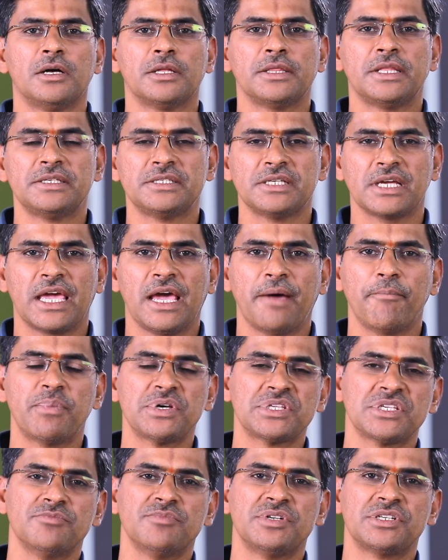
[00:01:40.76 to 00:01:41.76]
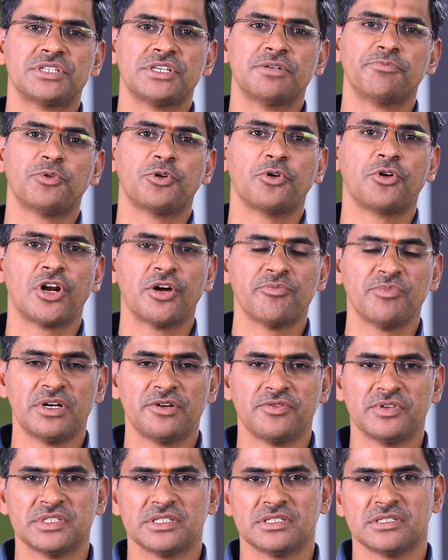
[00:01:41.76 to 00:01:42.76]
There is a campus immersion program that
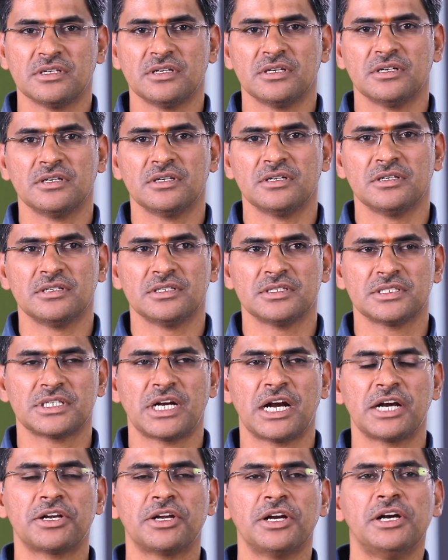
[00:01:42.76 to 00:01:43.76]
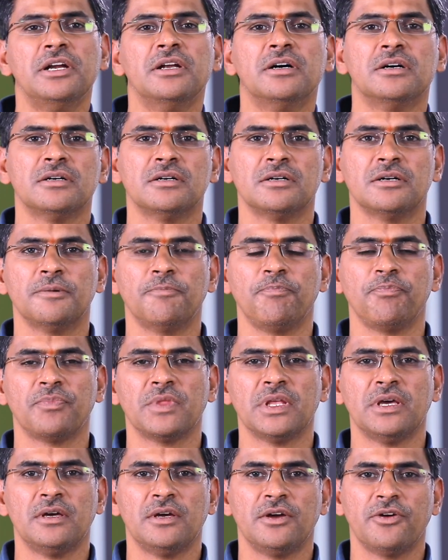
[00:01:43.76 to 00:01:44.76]
was uh, started um,
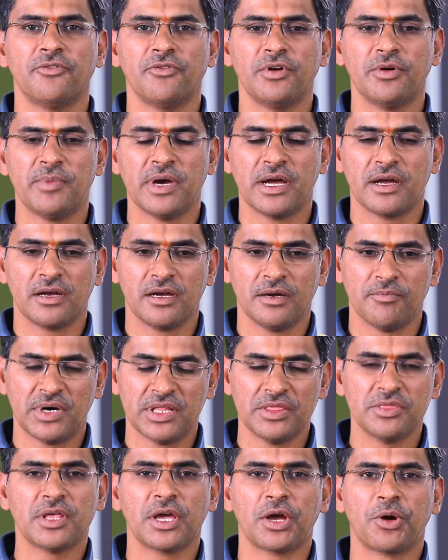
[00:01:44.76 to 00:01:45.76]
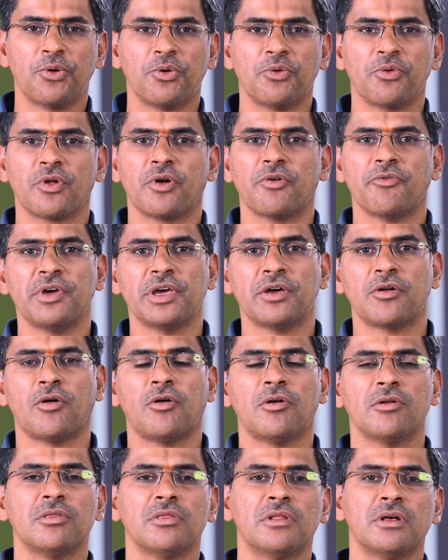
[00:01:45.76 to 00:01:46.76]
way back a month ago where
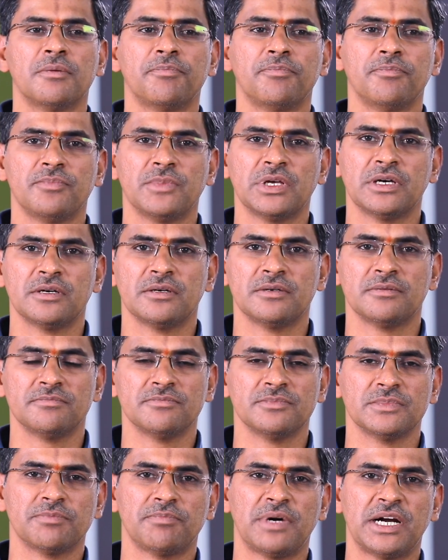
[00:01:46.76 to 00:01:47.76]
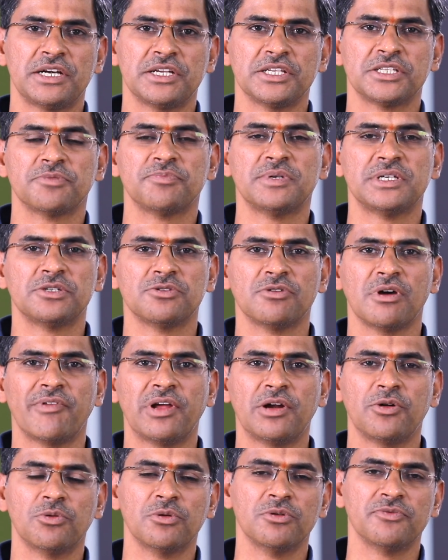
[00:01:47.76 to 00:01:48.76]
all the, uh, the, participants who have
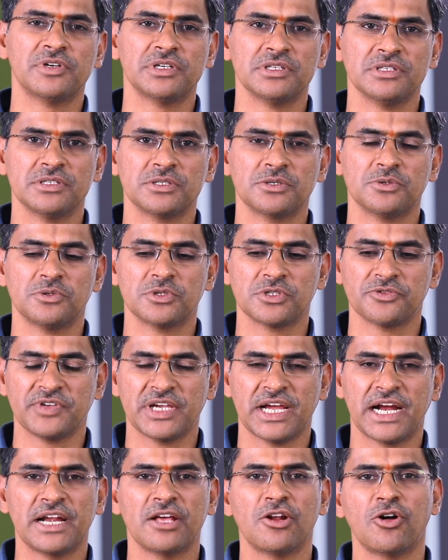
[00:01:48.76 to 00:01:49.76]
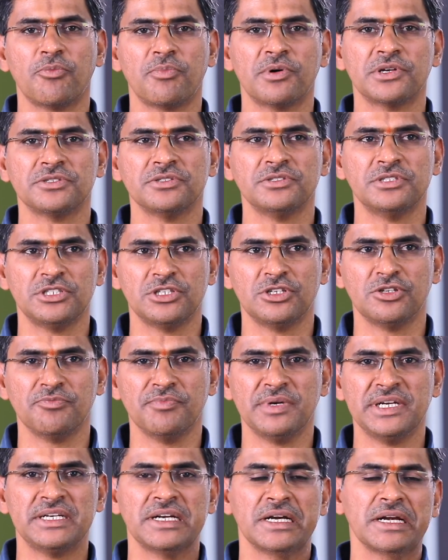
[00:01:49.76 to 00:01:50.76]
enrolled for this course we had an opportunity to
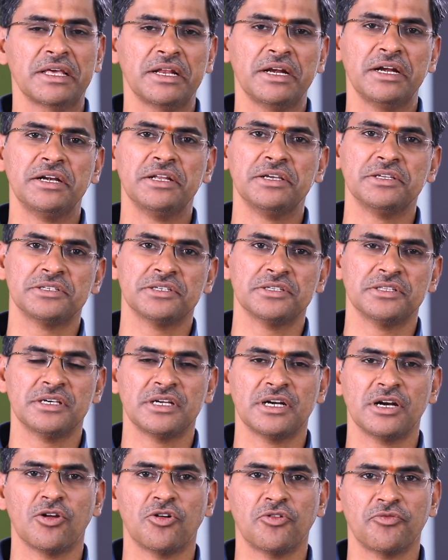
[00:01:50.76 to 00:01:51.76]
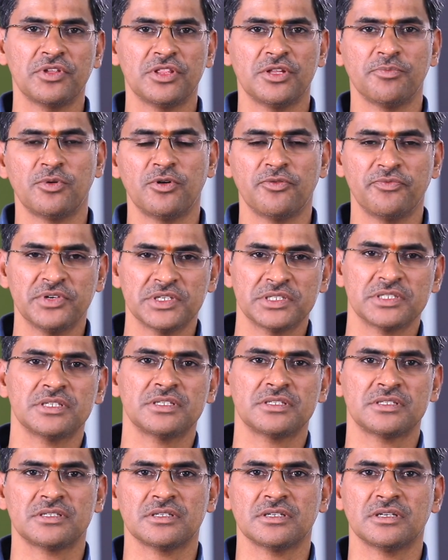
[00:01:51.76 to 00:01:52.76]
meet and greet each other along with the
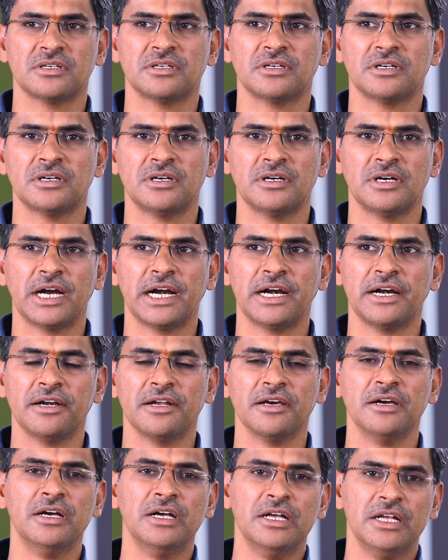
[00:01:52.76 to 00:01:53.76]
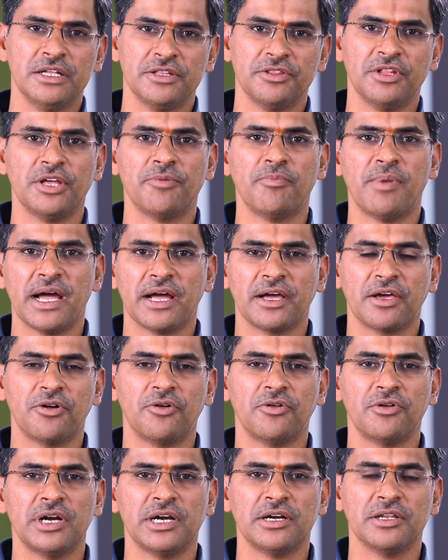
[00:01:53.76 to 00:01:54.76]
professors uh, uh and their background
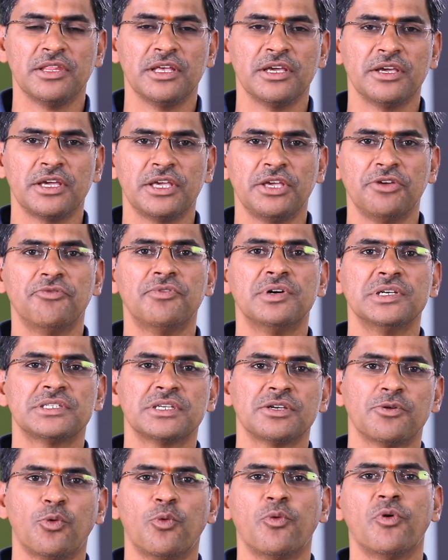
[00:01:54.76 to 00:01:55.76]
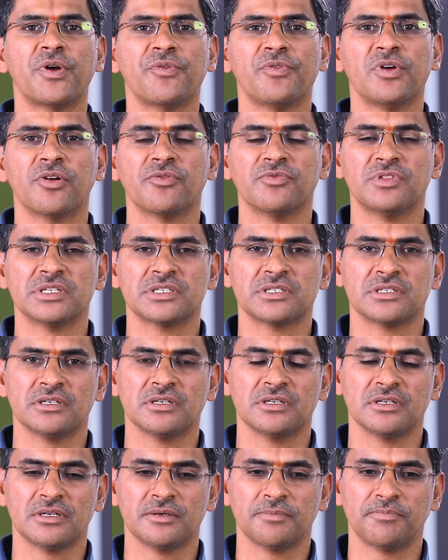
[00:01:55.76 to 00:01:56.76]
and they give us an overview of this
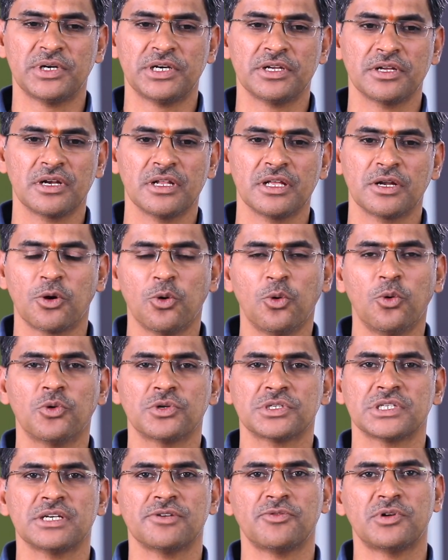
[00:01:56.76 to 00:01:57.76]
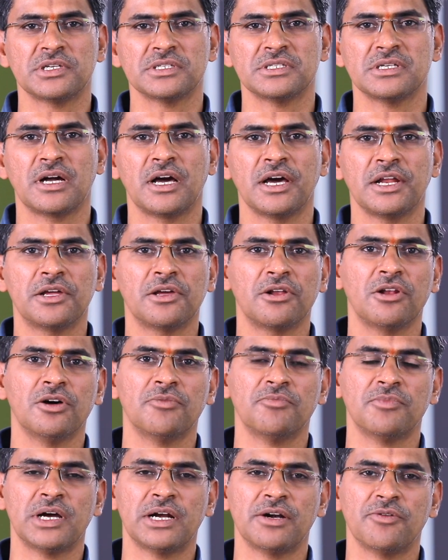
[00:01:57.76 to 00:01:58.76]
uh, particular course and what is the curriculum
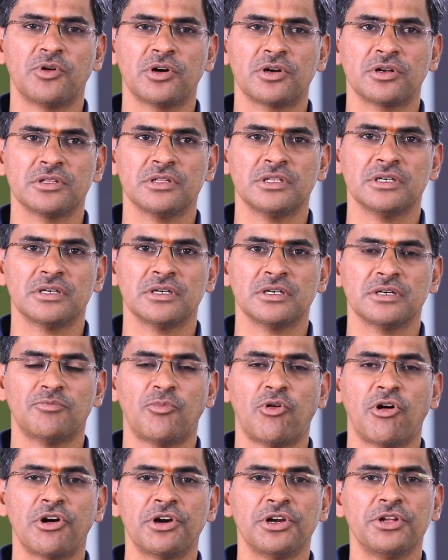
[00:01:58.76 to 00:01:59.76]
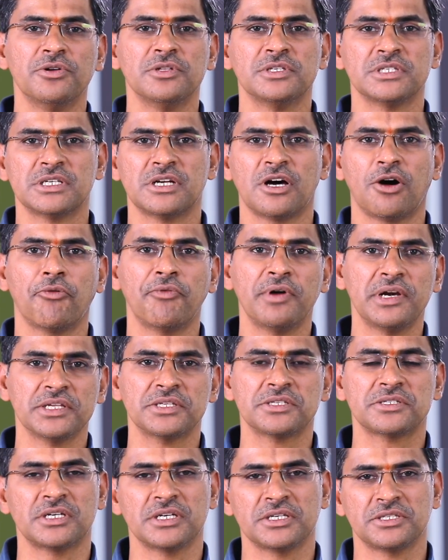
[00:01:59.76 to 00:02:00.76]
and what are the modules and how it is
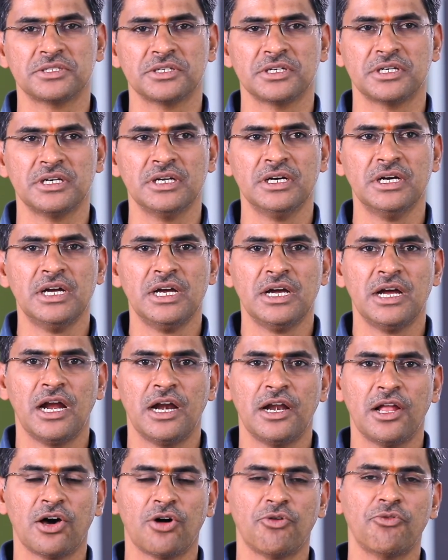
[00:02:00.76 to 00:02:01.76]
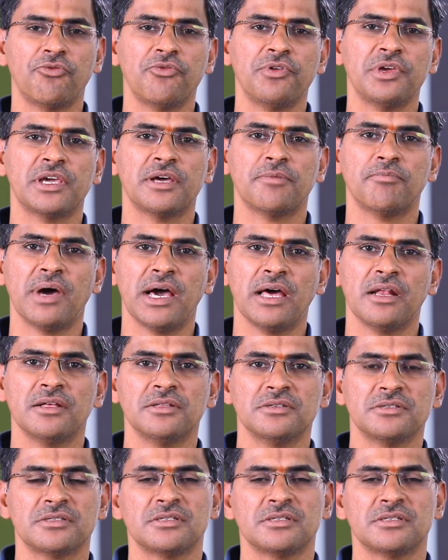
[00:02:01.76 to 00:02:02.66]
structured and how we can balance